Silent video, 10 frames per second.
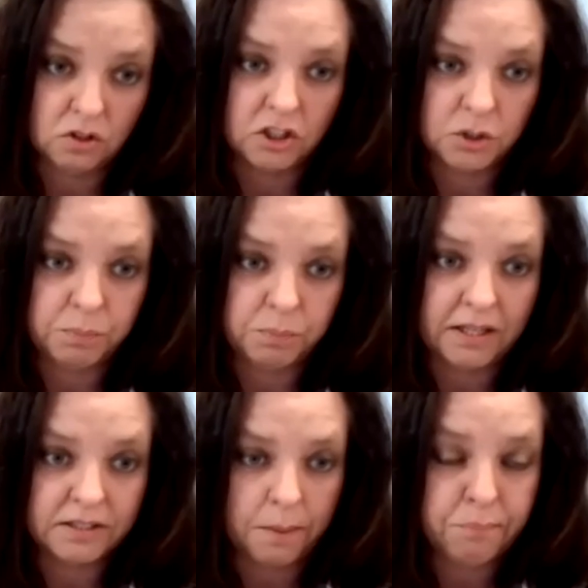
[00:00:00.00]
dollars
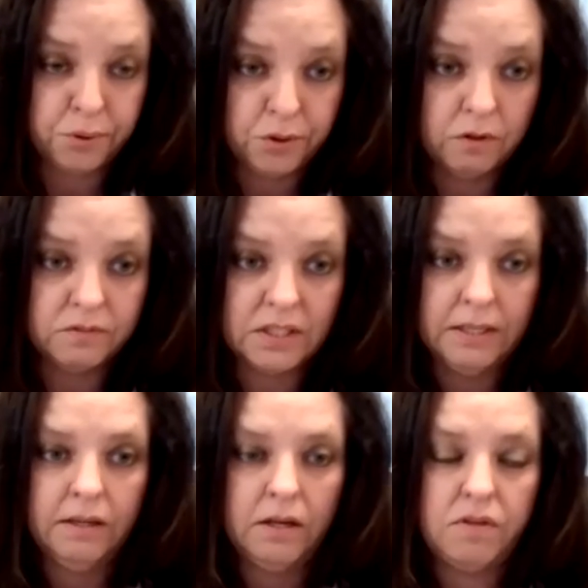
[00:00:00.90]
because I proved
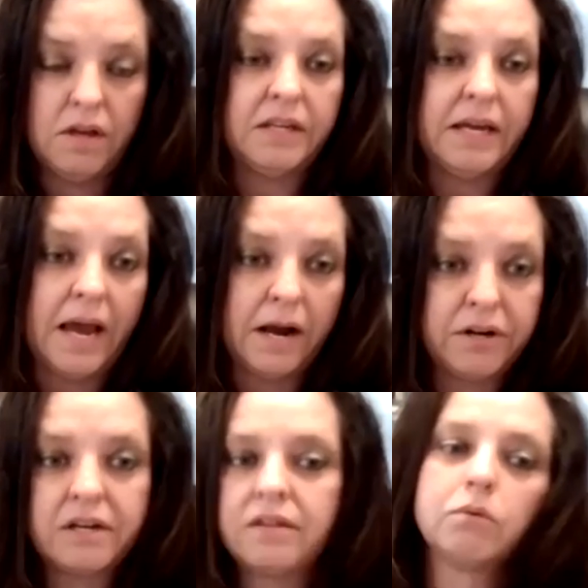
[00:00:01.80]
that the
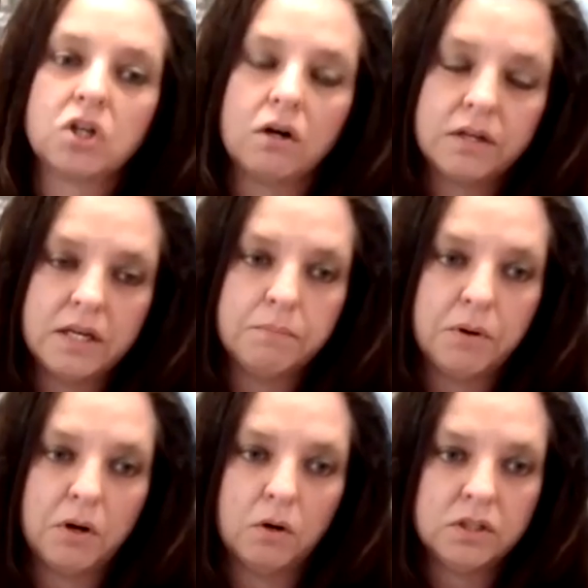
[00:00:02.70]
area they were talking
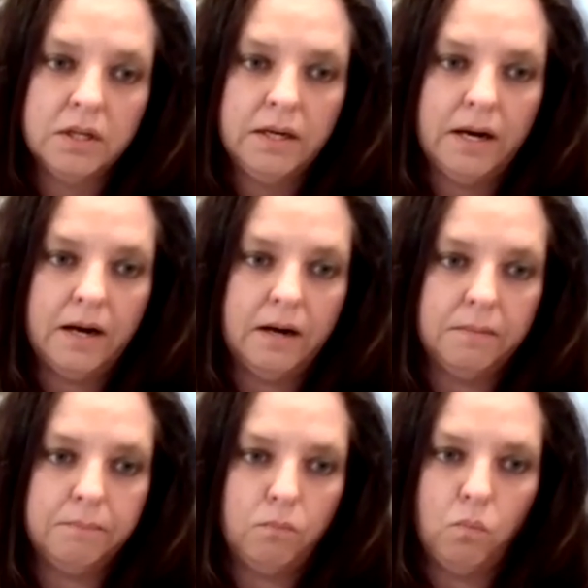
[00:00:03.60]
about
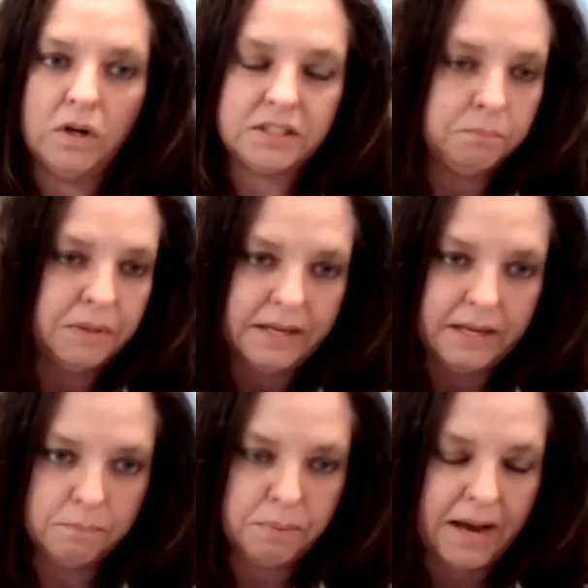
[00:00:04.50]
um, wasn't being
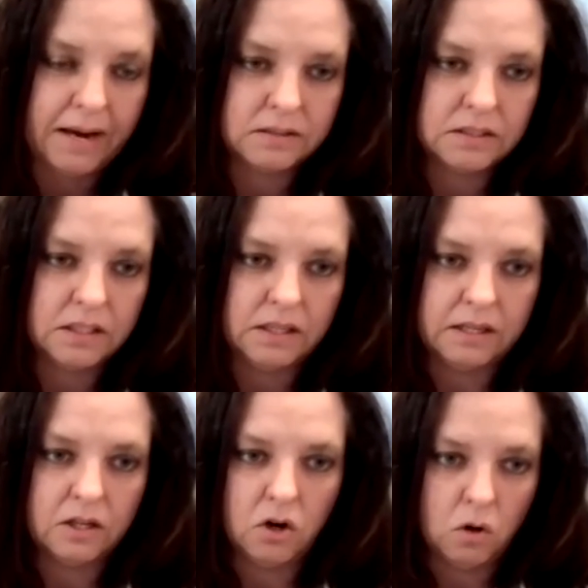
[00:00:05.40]
impacted.
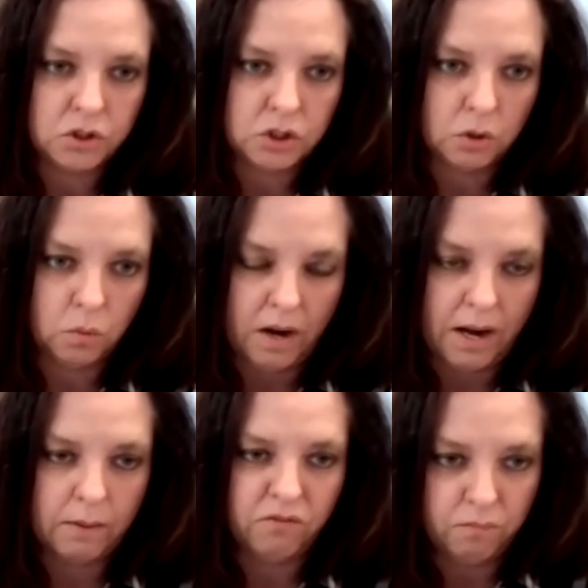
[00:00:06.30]
And then also
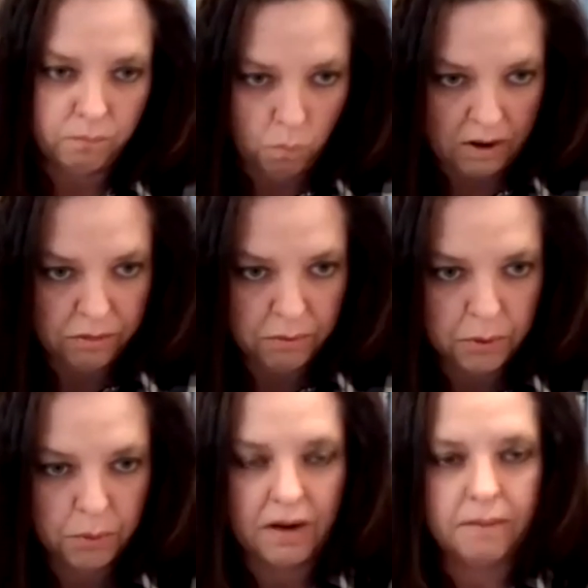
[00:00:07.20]
I went
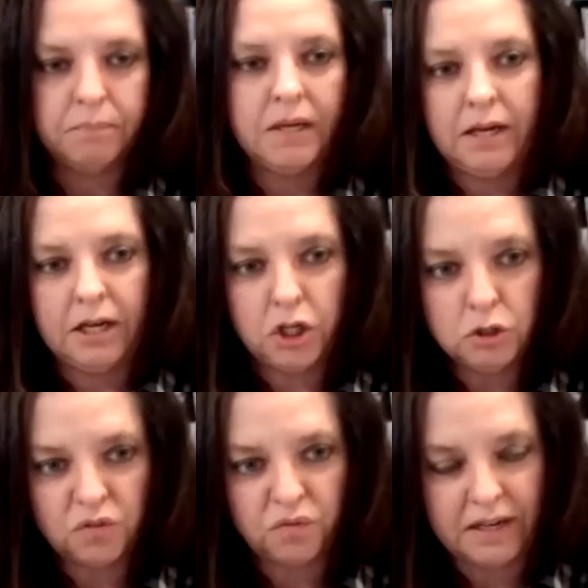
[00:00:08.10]
through uh, a
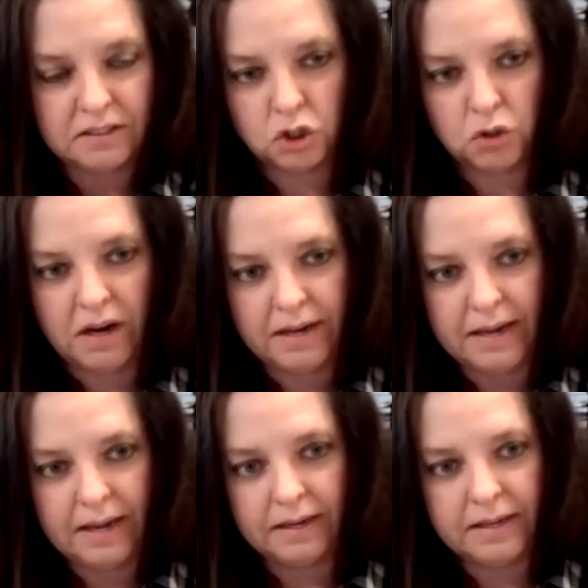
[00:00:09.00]
huge fight to try
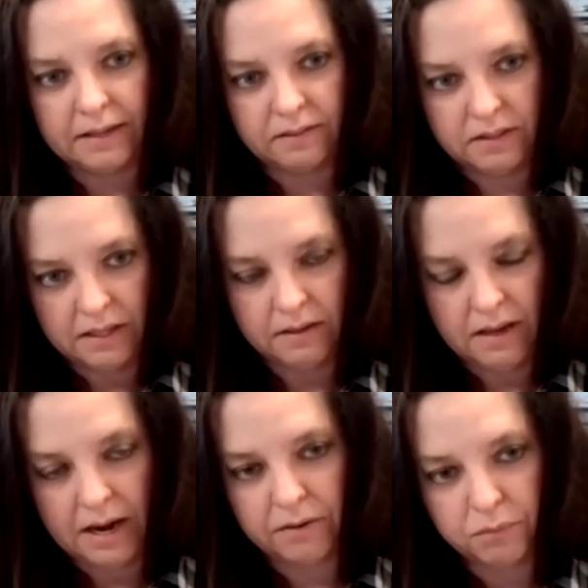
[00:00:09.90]
and get
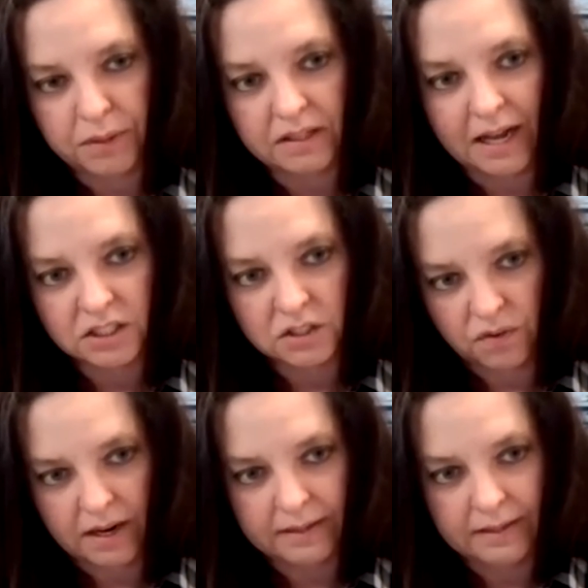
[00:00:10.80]
the area
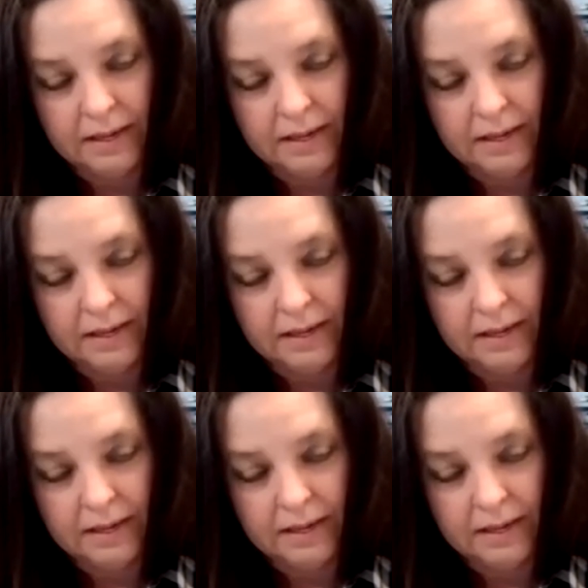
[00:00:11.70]
reclassified.